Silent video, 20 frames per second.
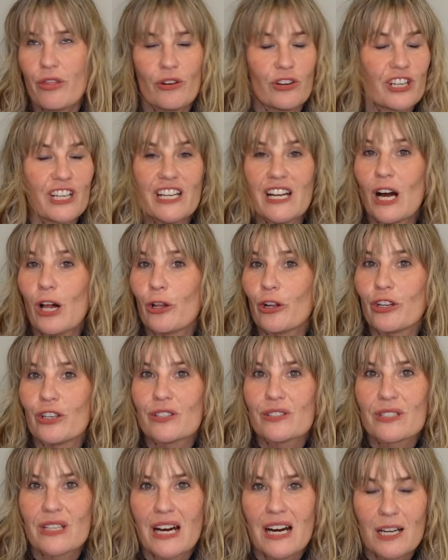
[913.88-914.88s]

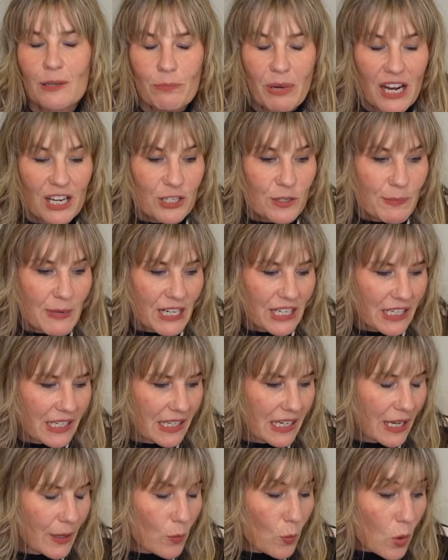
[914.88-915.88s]
$30 on Poshmark
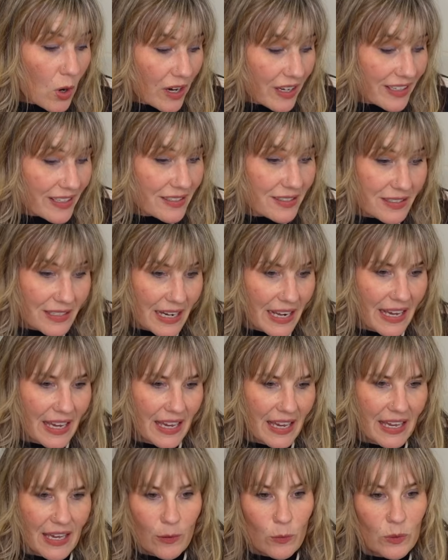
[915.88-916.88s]
and I want to
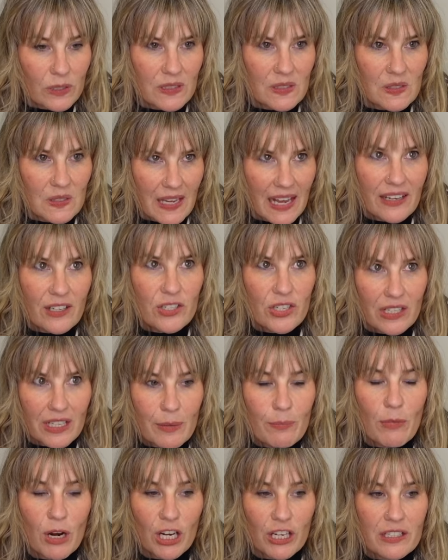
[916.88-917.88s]
say it was actually
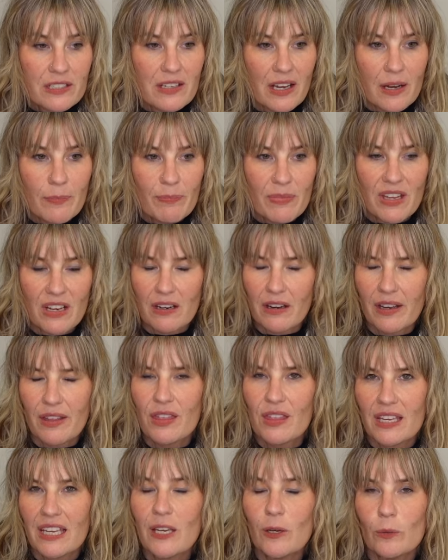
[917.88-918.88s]
marked up there. I
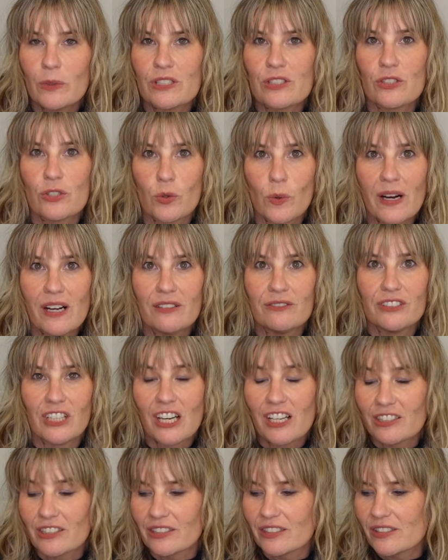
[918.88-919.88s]
think it was
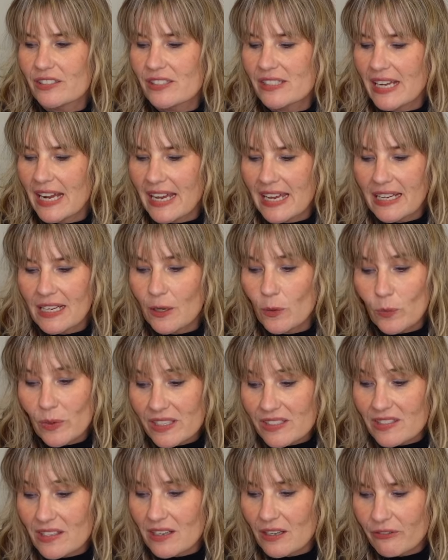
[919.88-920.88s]
$12 and it
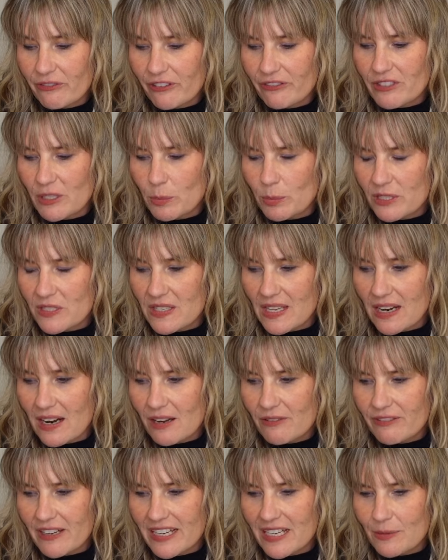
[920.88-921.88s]
wasn't a 50%
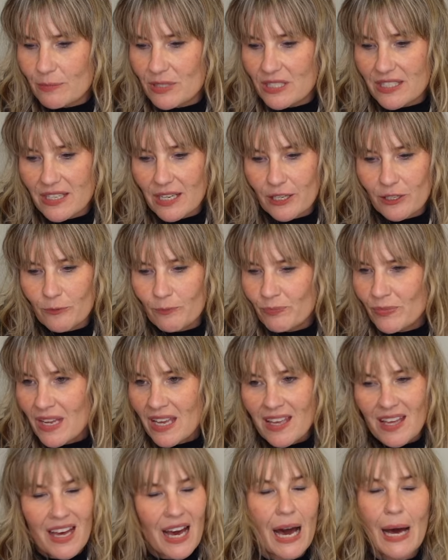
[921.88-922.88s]
off item. So
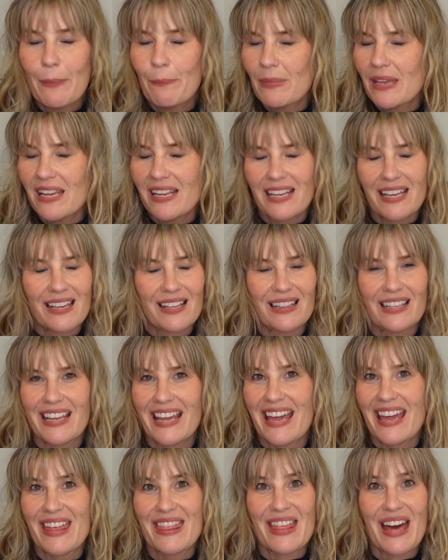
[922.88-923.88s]

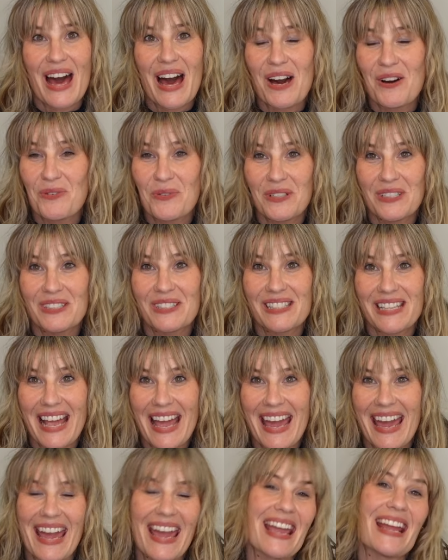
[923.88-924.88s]
immediately that was
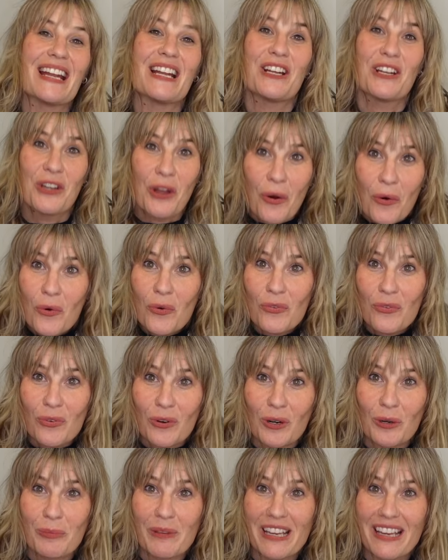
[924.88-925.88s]
a no
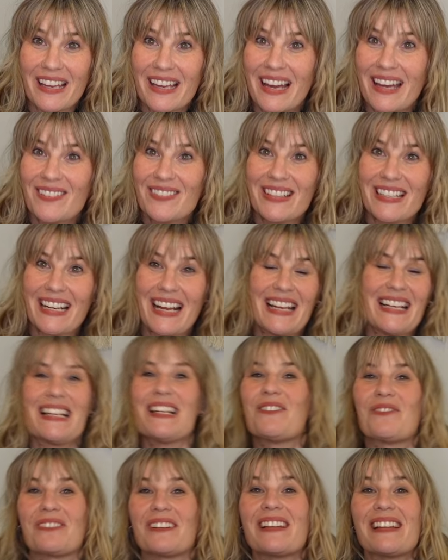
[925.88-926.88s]
for me. I mean, I
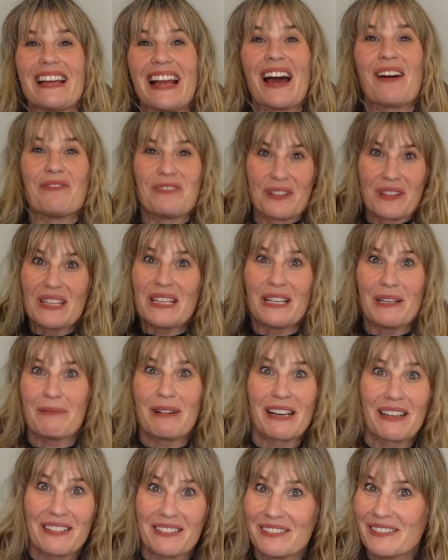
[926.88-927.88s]
didn't really have to think
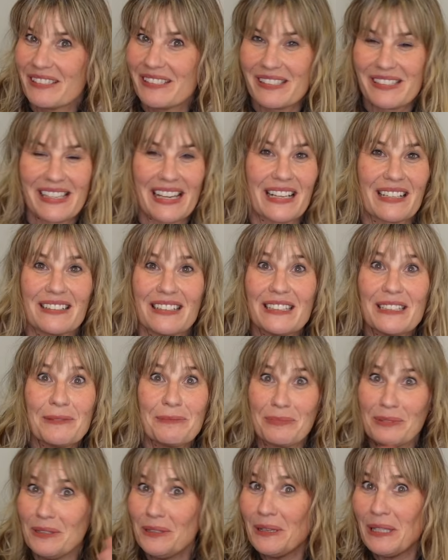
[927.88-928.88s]
about it. It was just like, nope,
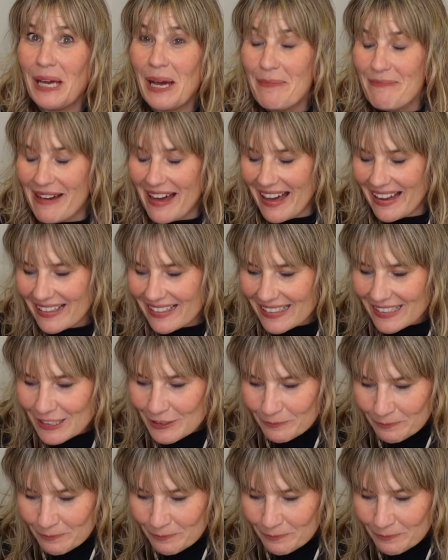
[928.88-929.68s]
putting that back.